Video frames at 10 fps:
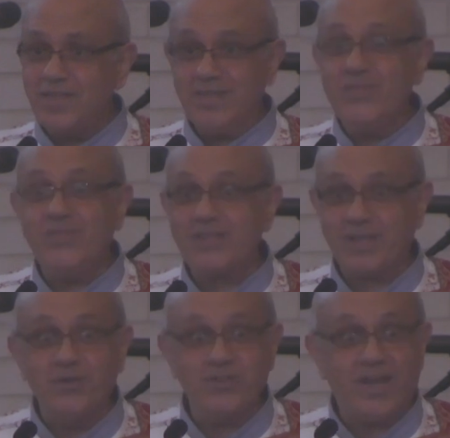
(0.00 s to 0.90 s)
isn't that a
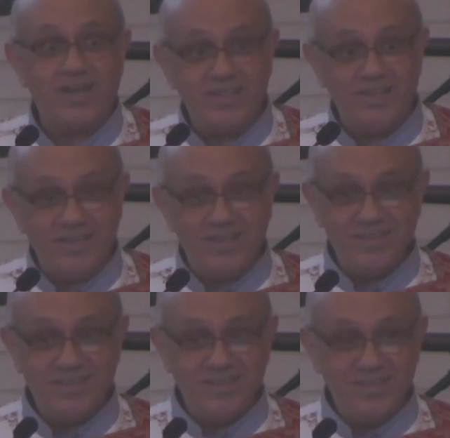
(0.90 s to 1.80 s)
good idea
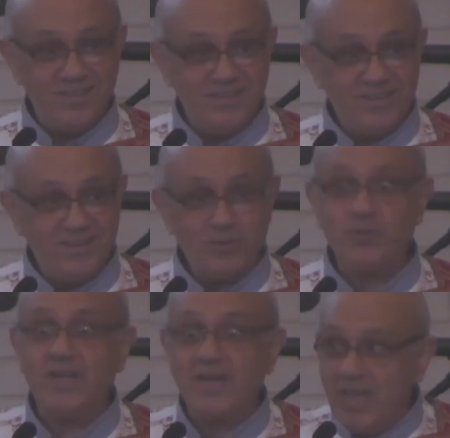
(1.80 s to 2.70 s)
to
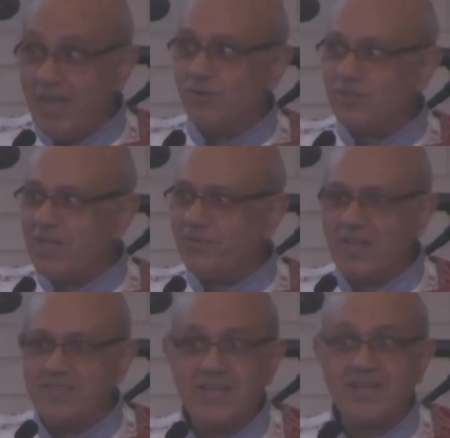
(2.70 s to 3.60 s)
declare yourself
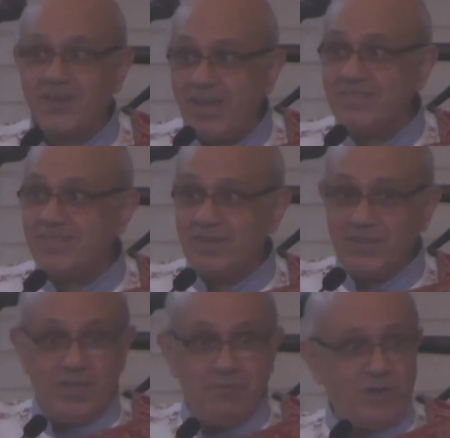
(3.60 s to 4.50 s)
as the christ the
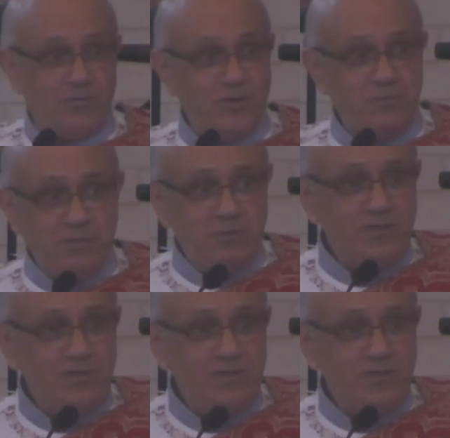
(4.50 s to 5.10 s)
redeemer of your people